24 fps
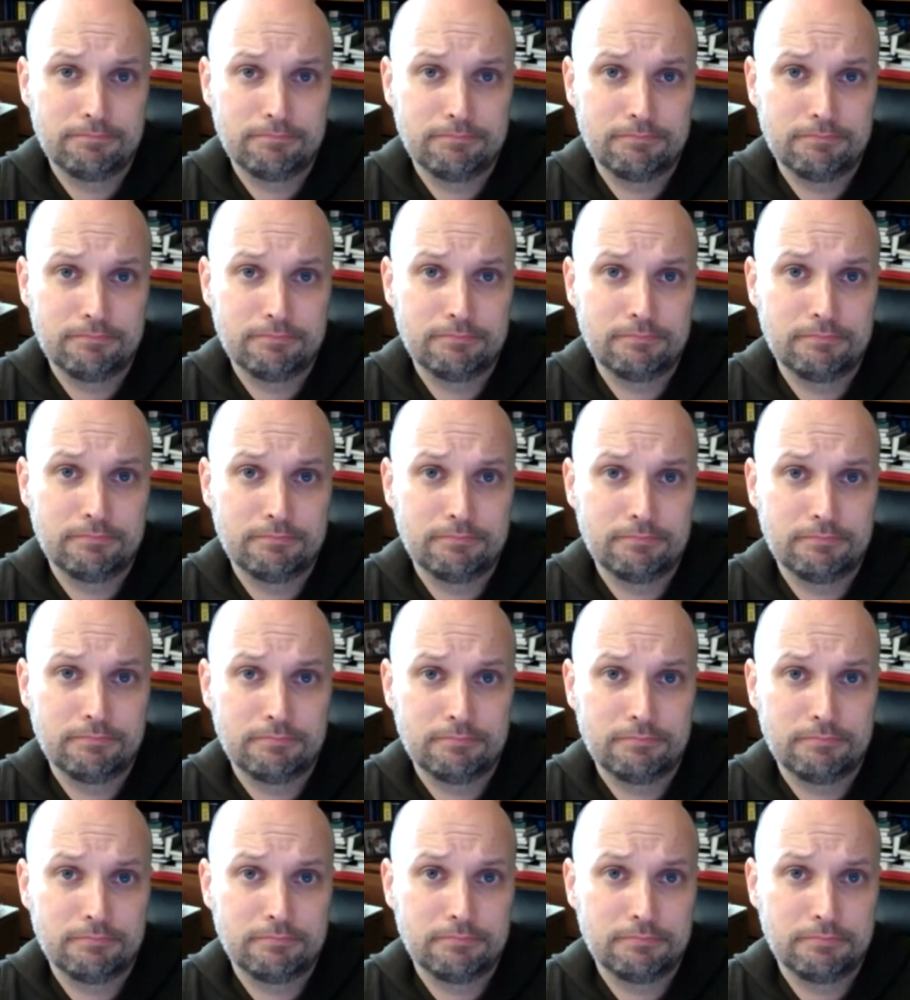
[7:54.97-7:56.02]

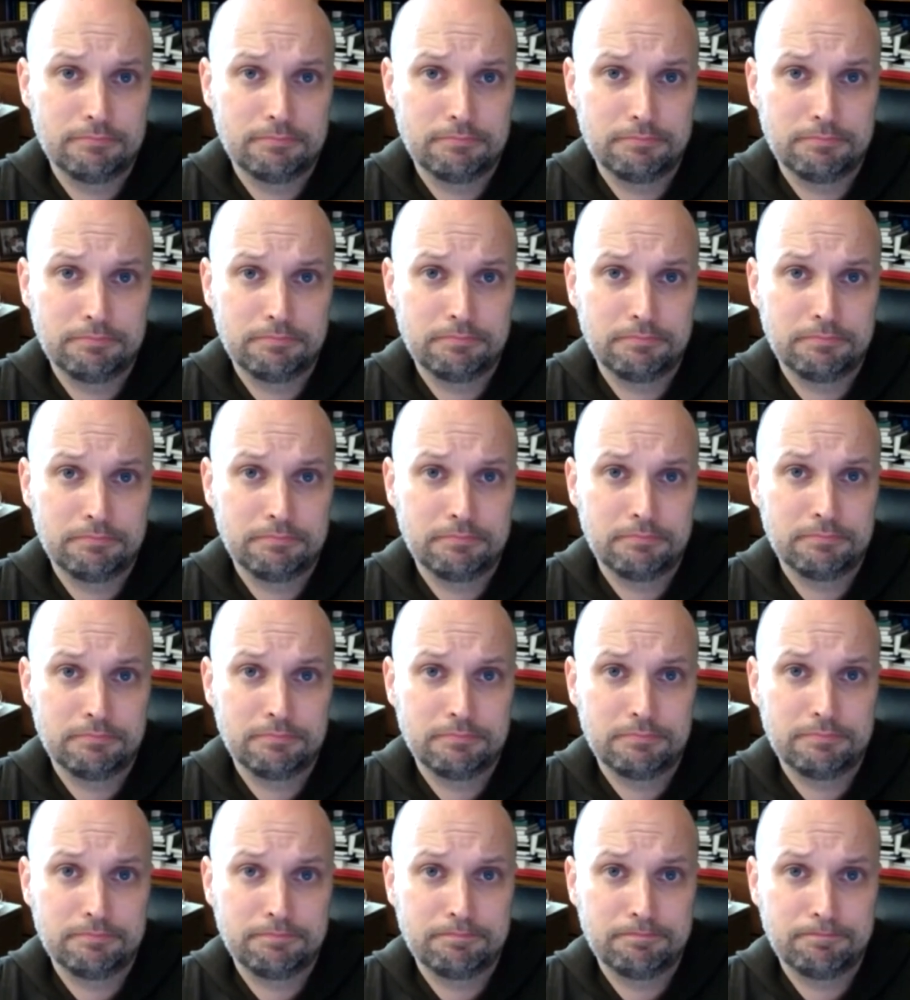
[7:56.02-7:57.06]

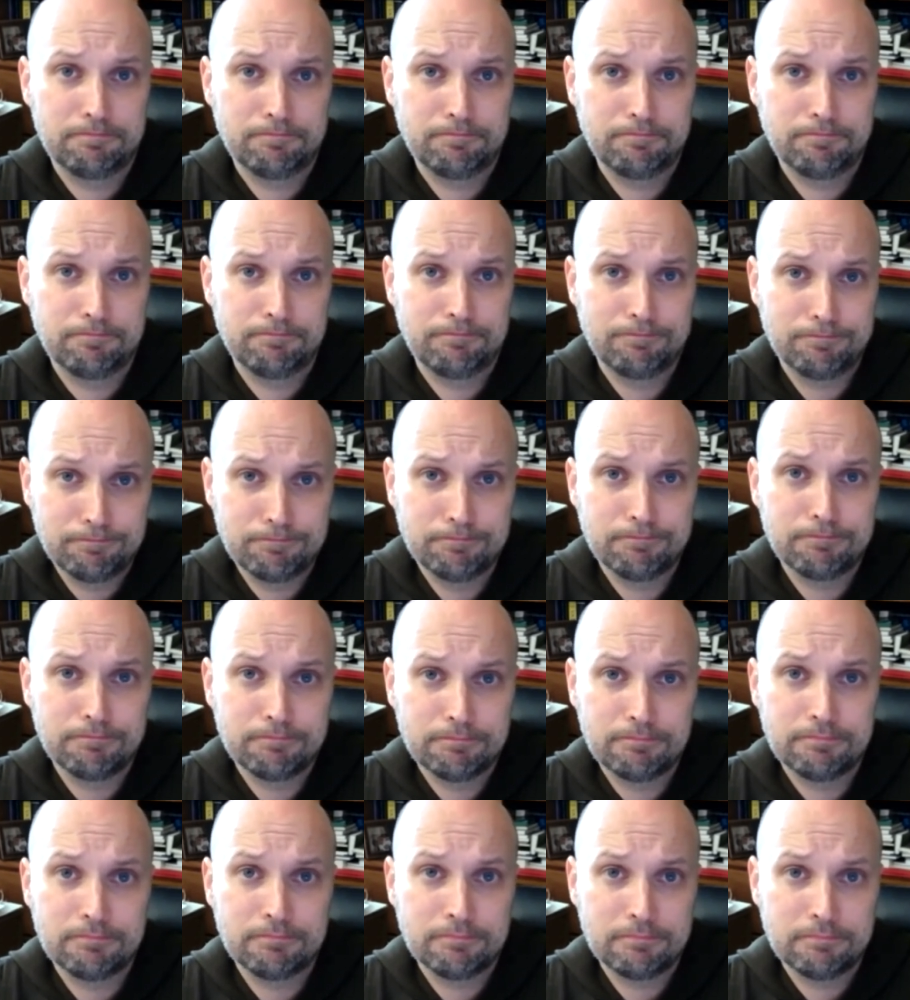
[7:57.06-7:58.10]

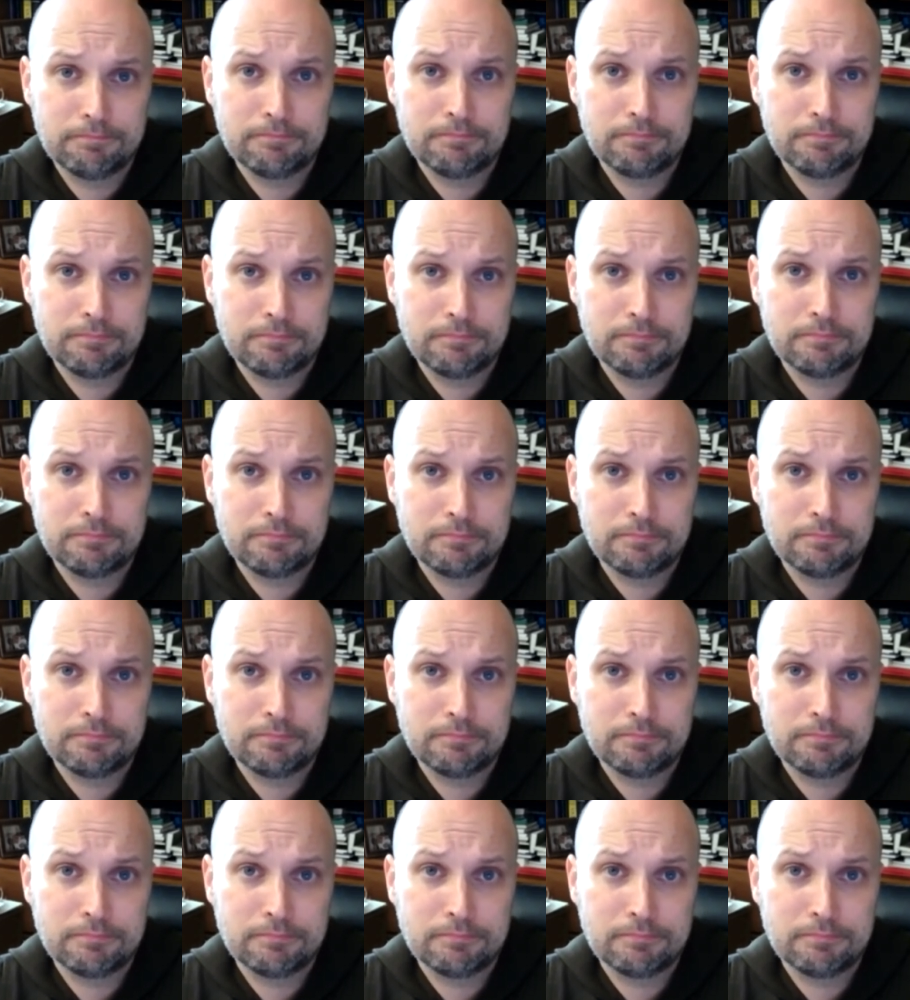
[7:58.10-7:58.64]
(silent)